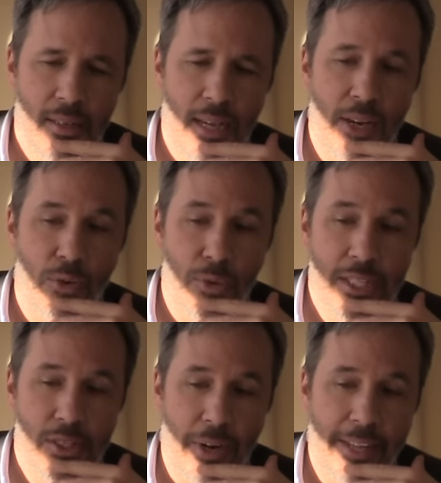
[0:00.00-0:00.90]
I know it's
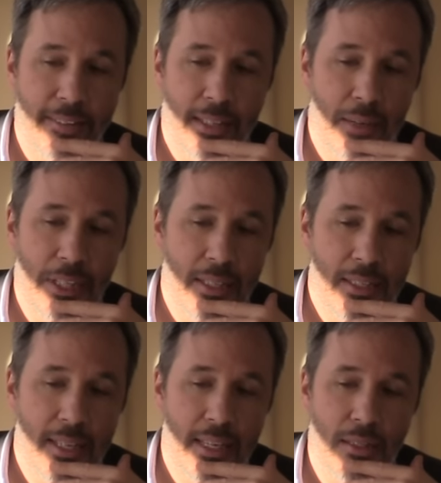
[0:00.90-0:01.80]
strained. I mean,
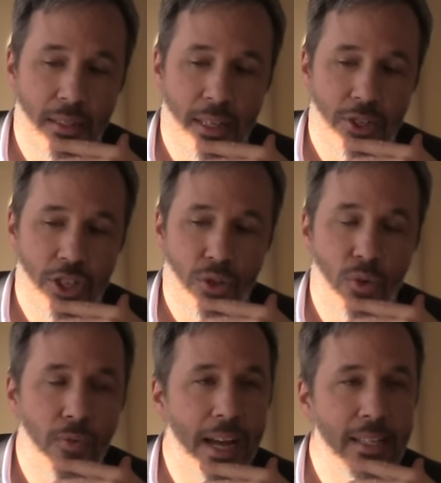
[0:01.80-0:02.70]
it's, it's it just
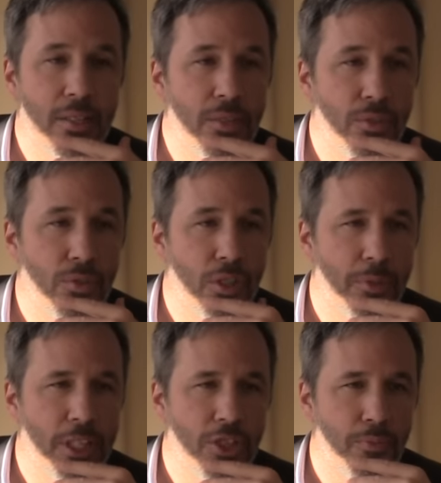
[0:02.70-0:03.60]
go faster. You know, the
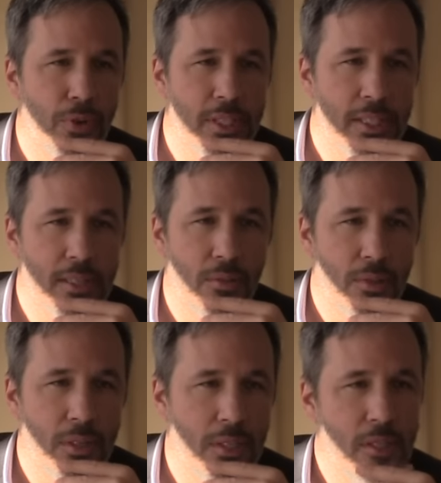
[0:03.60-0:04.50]
communication process is go
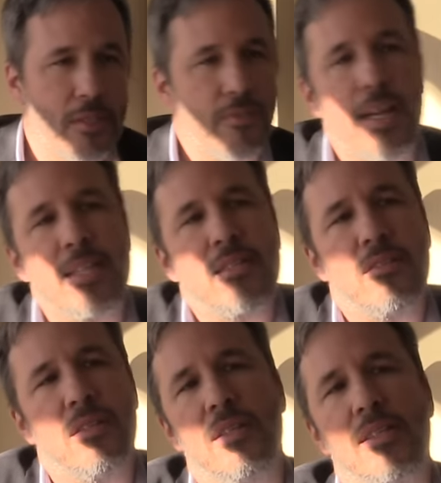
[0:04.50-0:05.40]
is just faster.
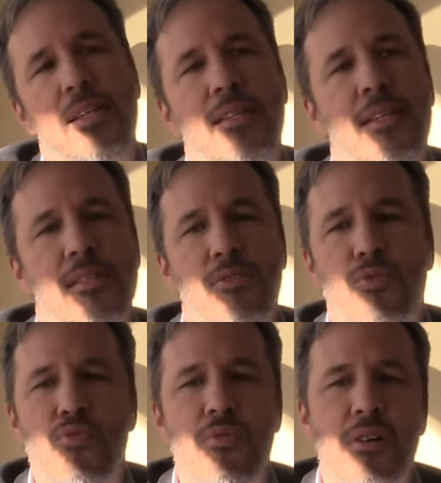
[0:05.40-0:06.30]
It's like there's
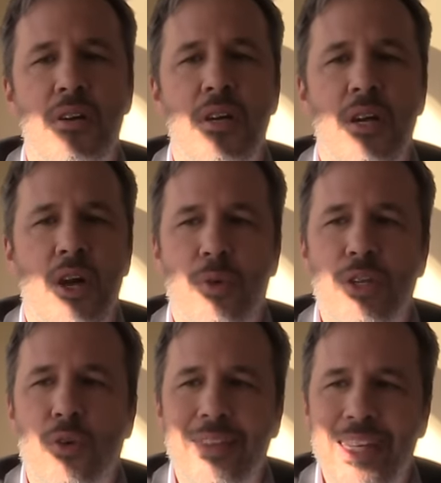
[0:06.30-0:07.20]
no. Uh, we
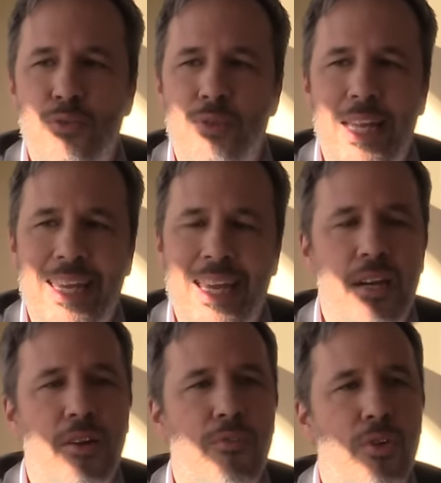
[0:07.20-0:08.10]
don't need to take
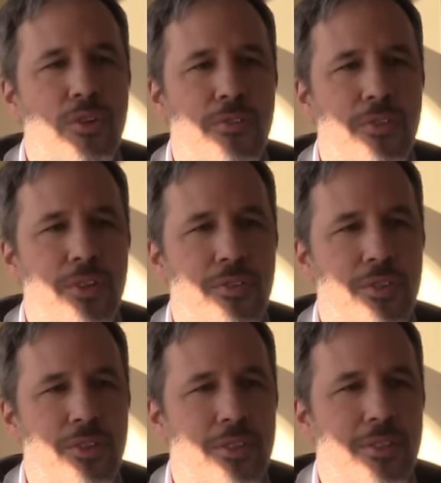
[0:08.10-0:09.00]
care of one of.
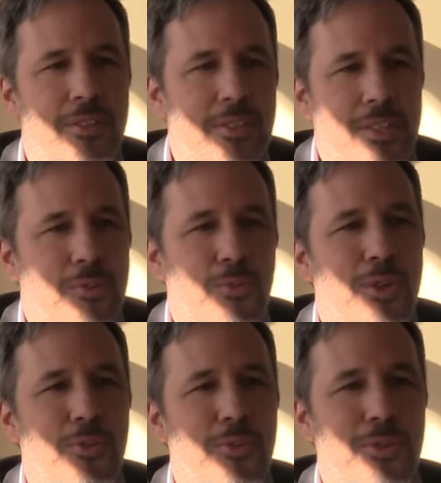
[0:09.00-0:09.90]
Uh, uh we
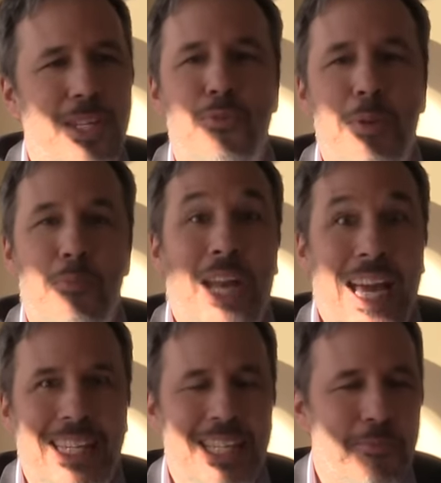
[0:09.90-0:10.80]
don't need to be
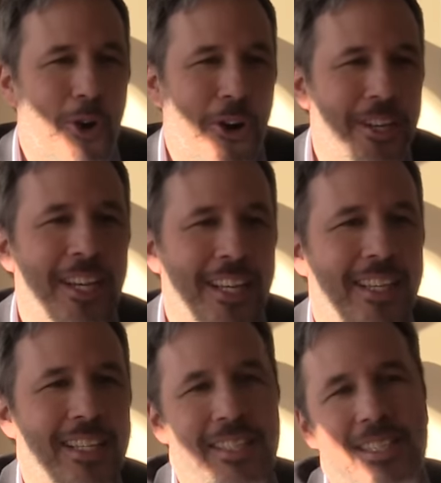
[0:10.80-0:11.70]
polite anymore. Right.
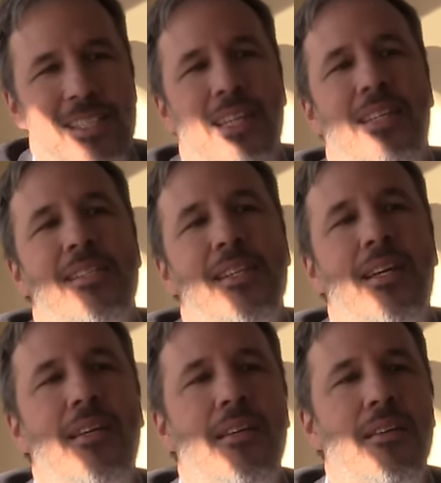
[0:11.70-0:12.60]
That's it's like it's
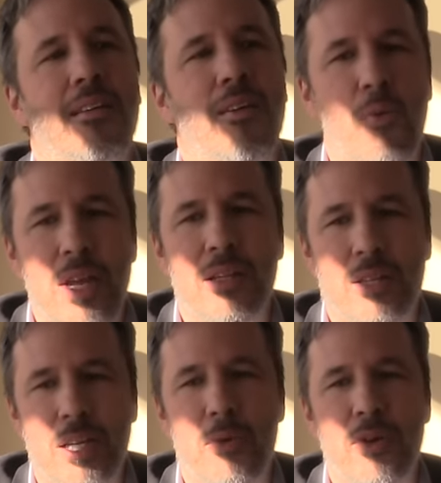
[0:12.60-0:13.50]
like a real
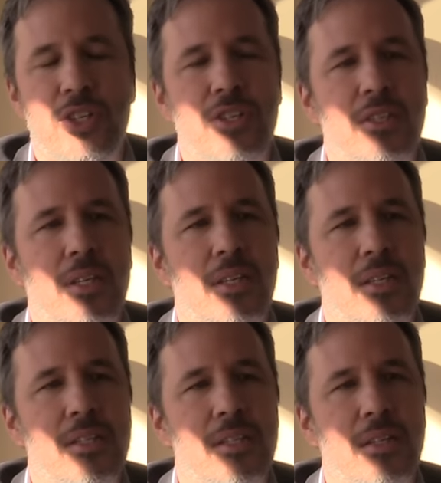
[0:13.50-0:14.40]
collaboration. Uh,
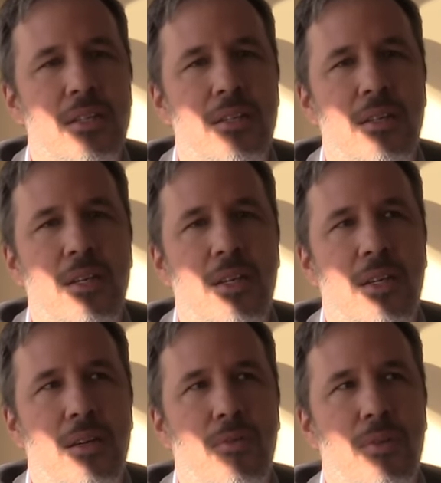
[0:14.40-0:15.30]
it's uh,
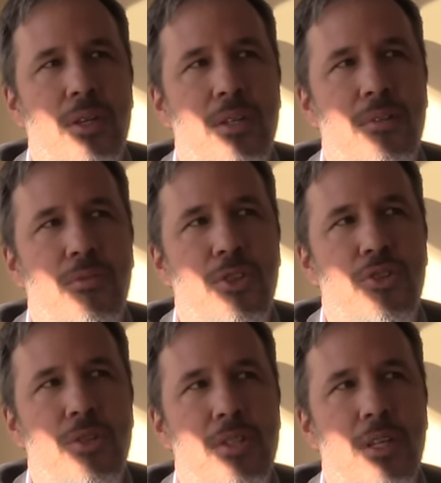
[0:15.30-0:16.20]
with, uh, with
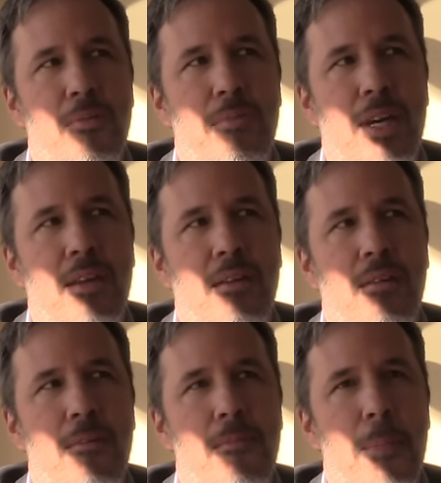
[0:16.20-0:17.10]
Joe. It's going to be my
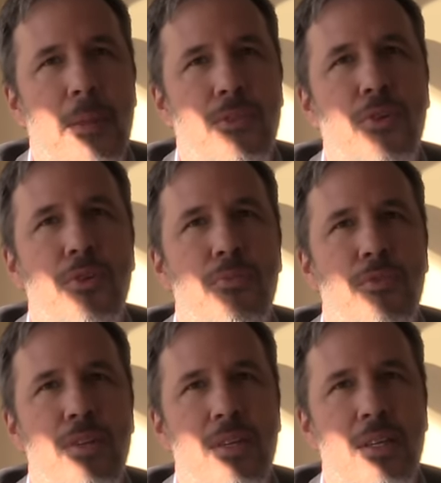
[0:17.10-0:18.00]
uh, third
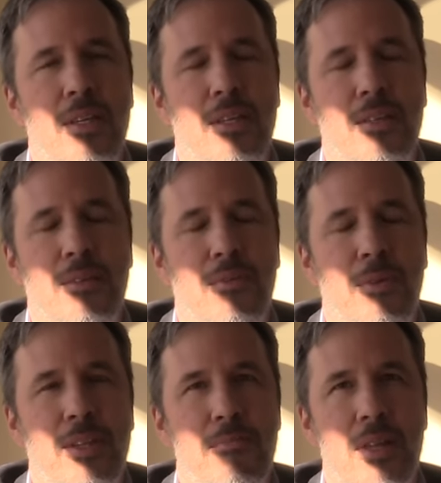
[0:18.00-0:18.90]
movie
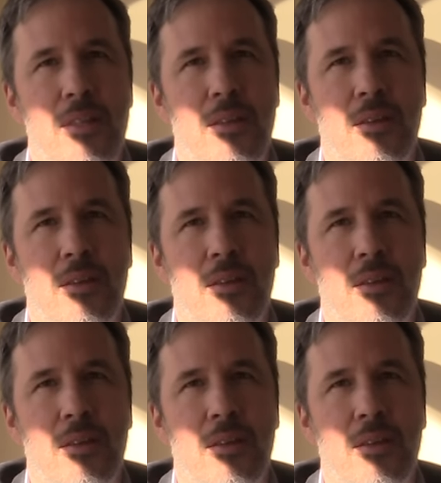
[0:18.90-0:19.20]
with him, and